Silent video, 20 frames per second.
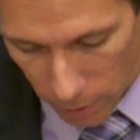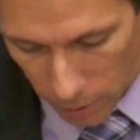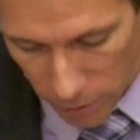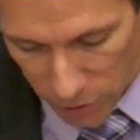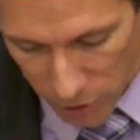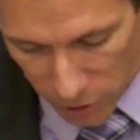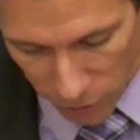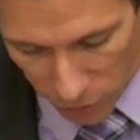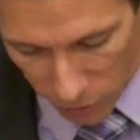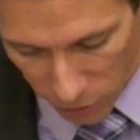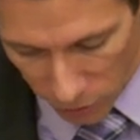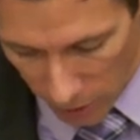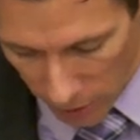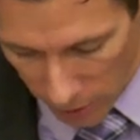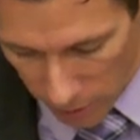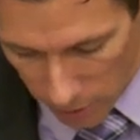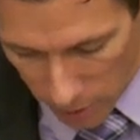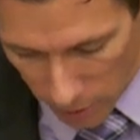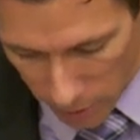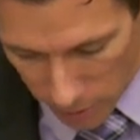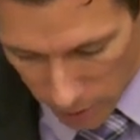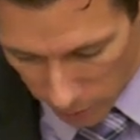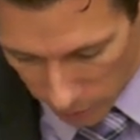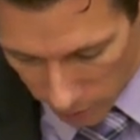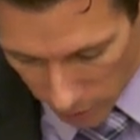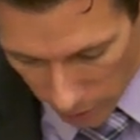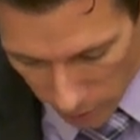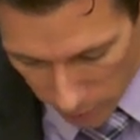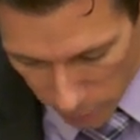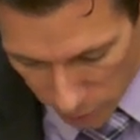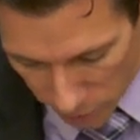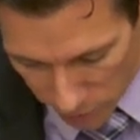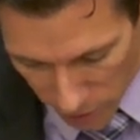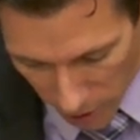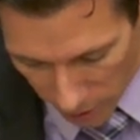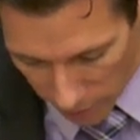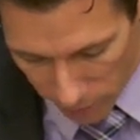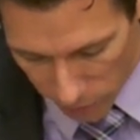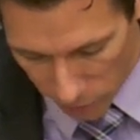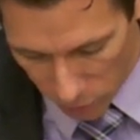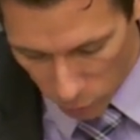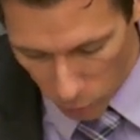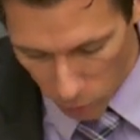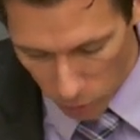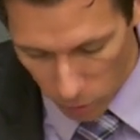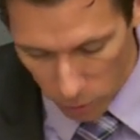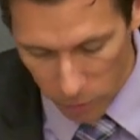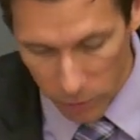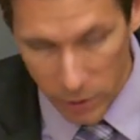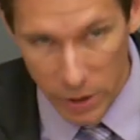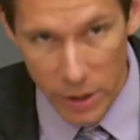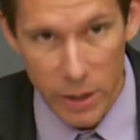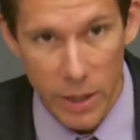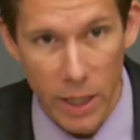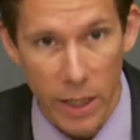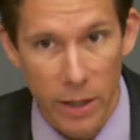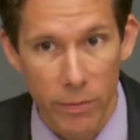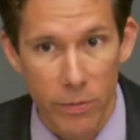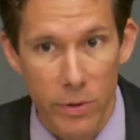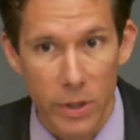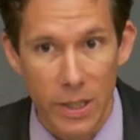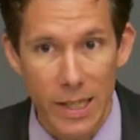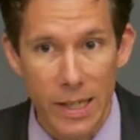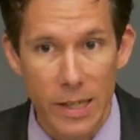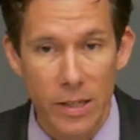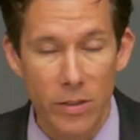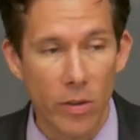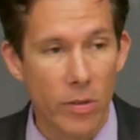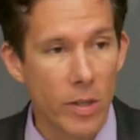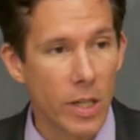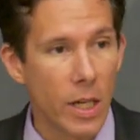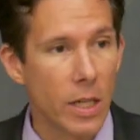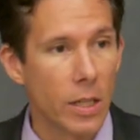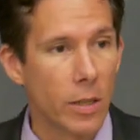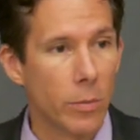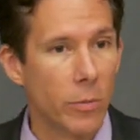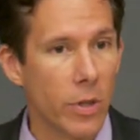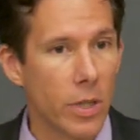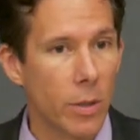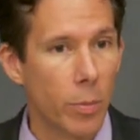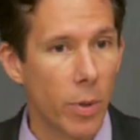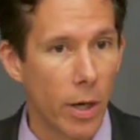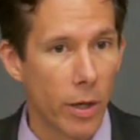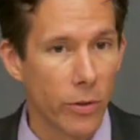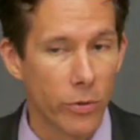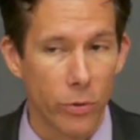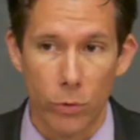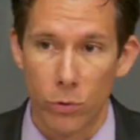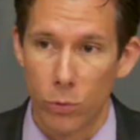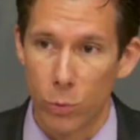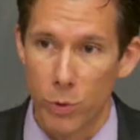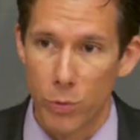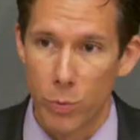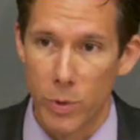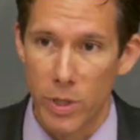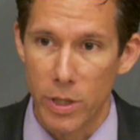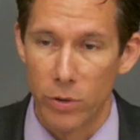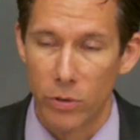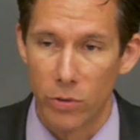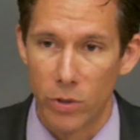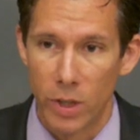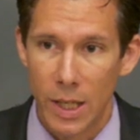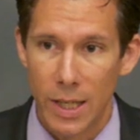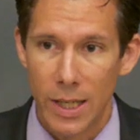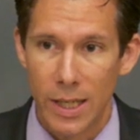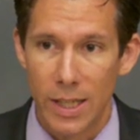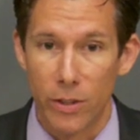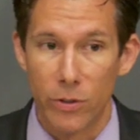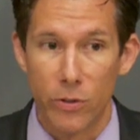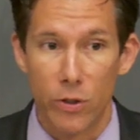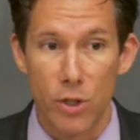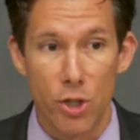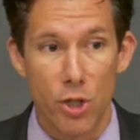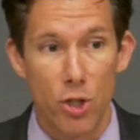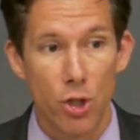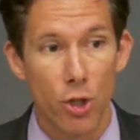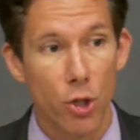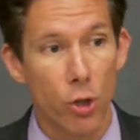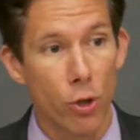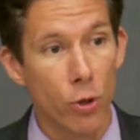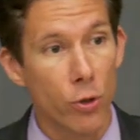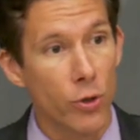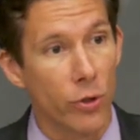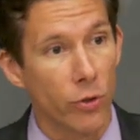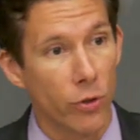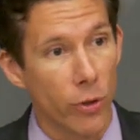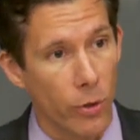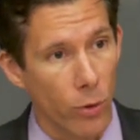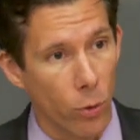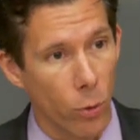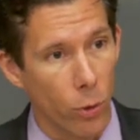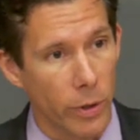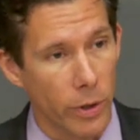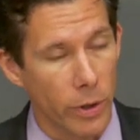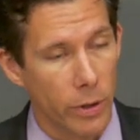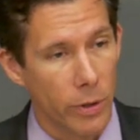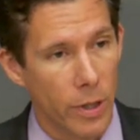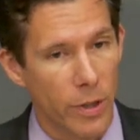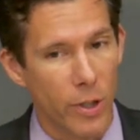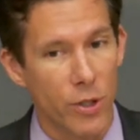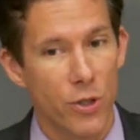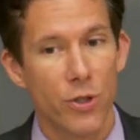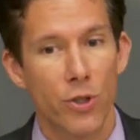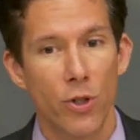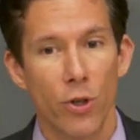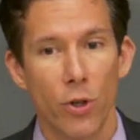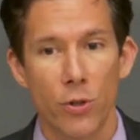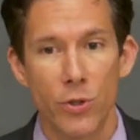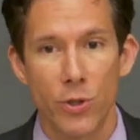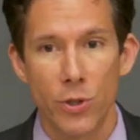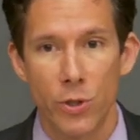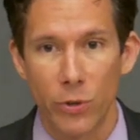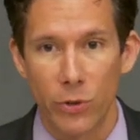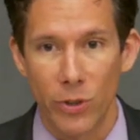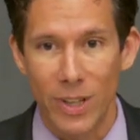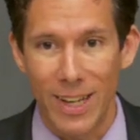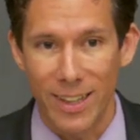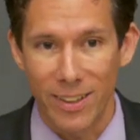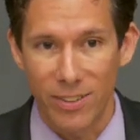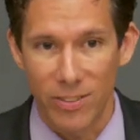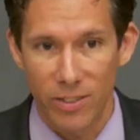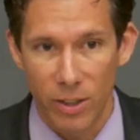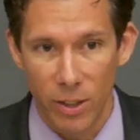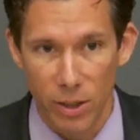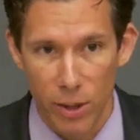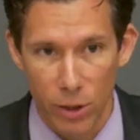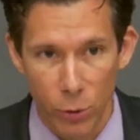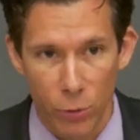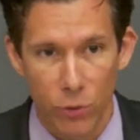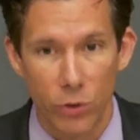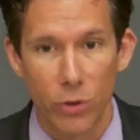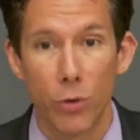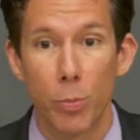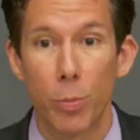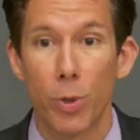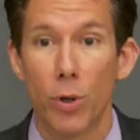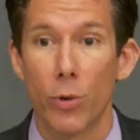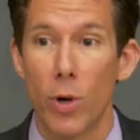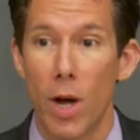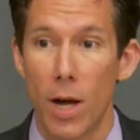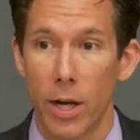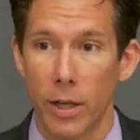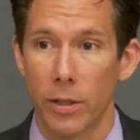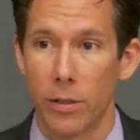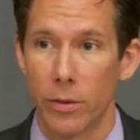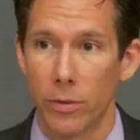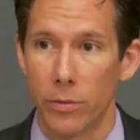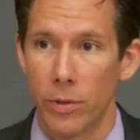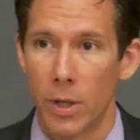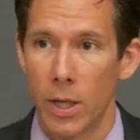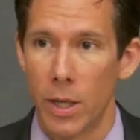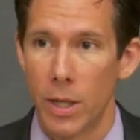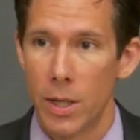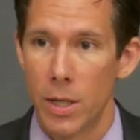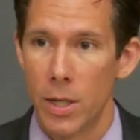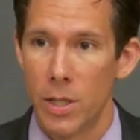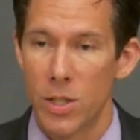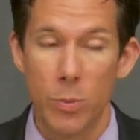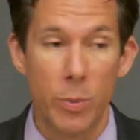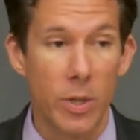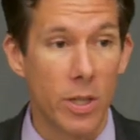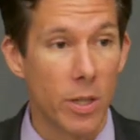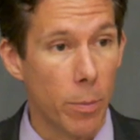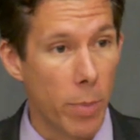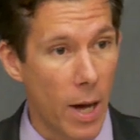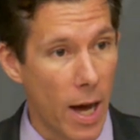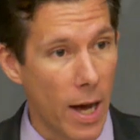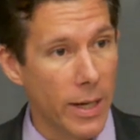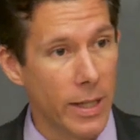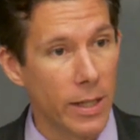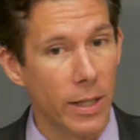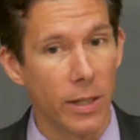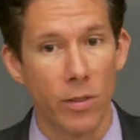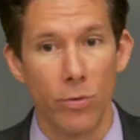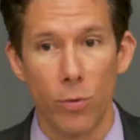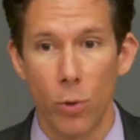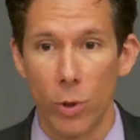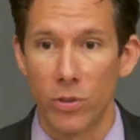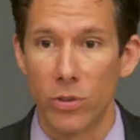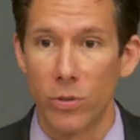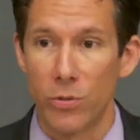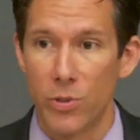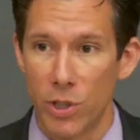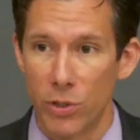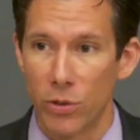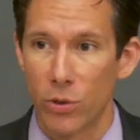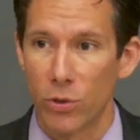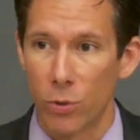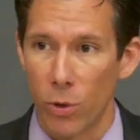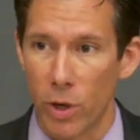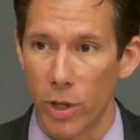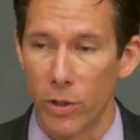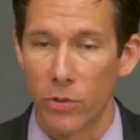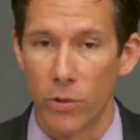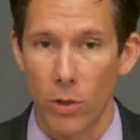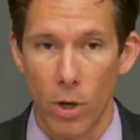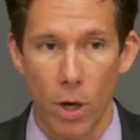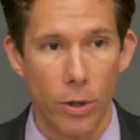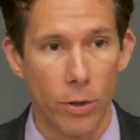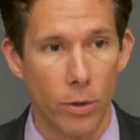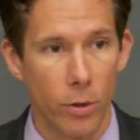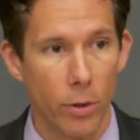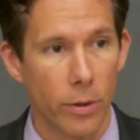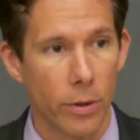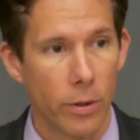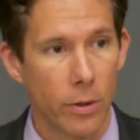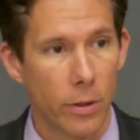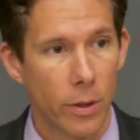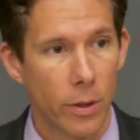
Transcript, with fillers: Jesus said that his kingdom is not of this world. He gave the keys of the kingdom to the apostles, which means it is the church's authority, the church's exclusive prerogative to be the body and the voice of Jesus Christ on earth.